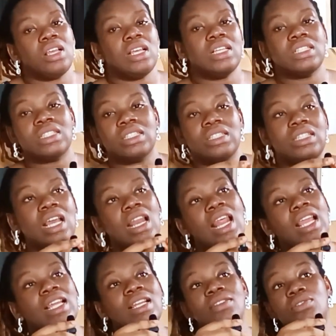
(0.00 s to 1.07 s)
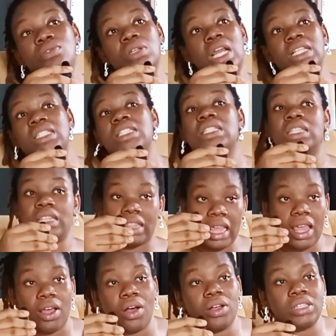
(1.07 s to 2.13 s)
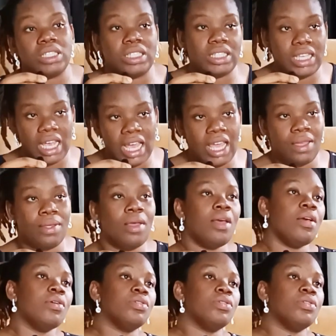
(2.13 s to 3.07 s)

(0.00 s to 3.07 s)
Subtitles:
is they're likely to write it there all the time.